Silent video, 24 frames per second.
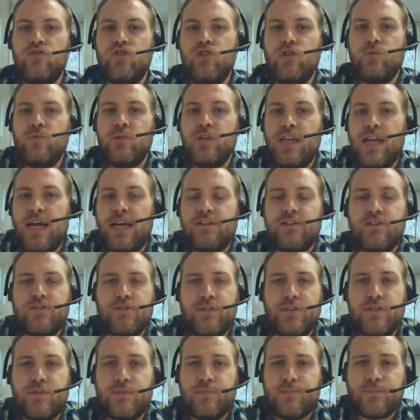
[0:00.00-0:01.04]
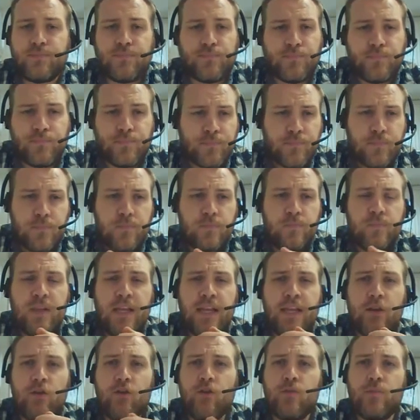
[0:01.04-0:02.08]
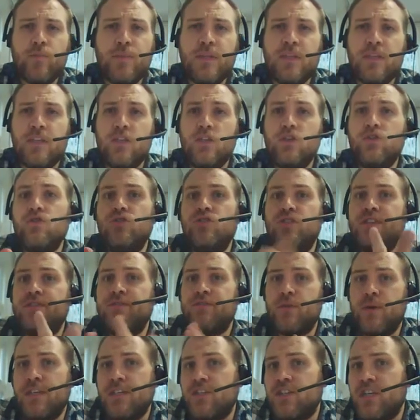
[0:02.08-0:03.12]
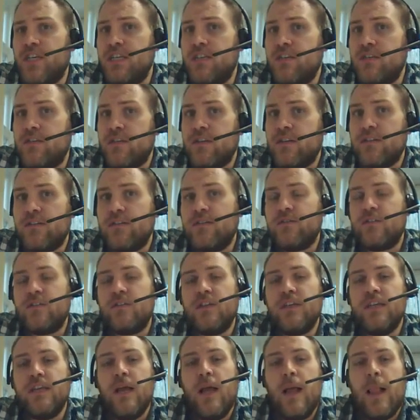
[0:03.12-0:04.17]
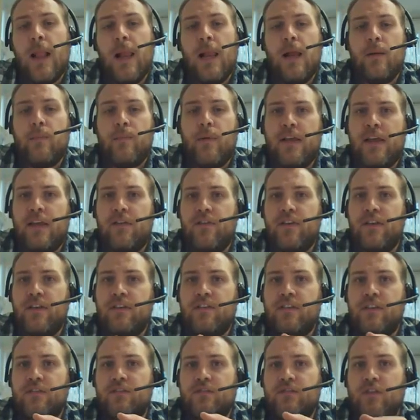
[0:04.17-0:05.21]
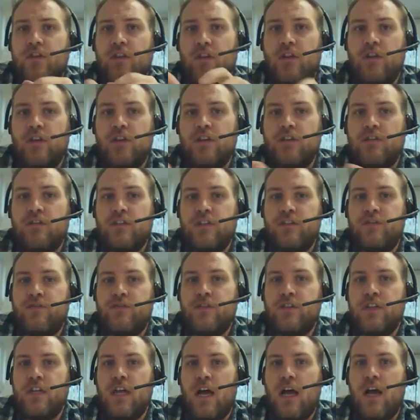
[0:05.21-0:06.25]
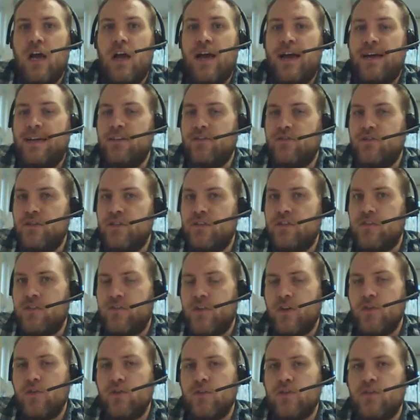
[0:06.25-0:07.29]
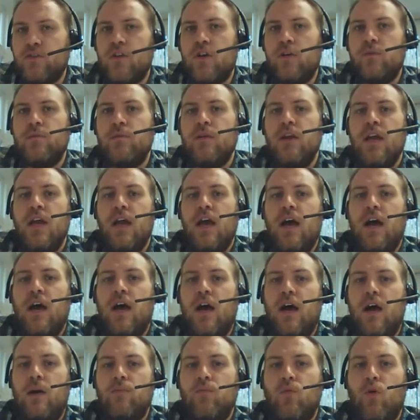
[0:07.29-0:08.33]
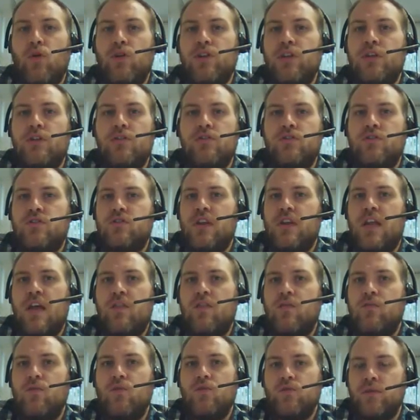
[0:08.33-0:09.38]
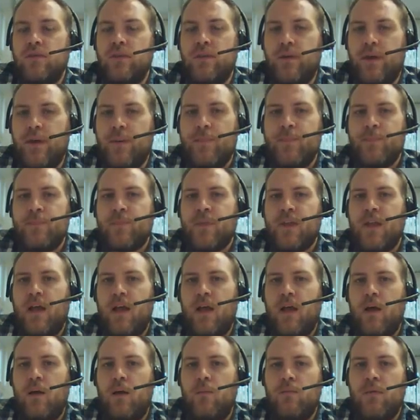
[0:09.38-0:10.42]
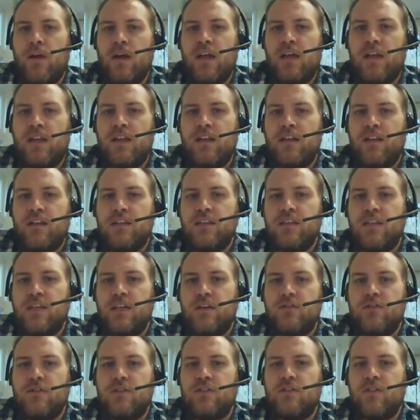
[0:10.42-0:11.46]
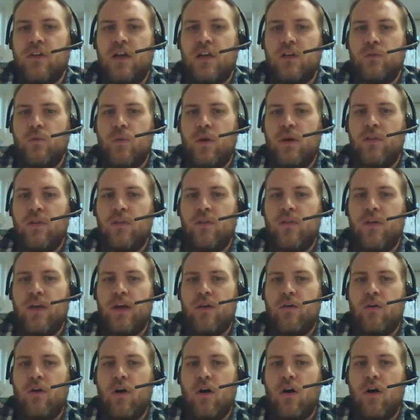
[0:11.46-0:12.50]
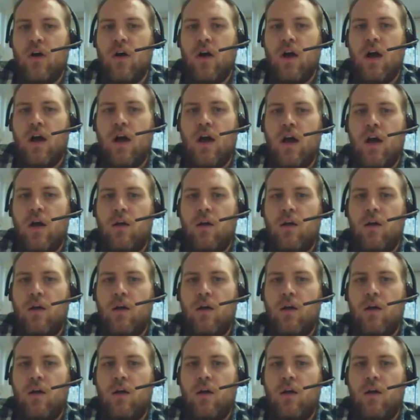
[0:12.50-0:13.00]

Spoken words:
Duplicate entries. It could be that you could differentiate this activity by giving different learners different entries to focus on, or you could just let them all do it and decide whether there are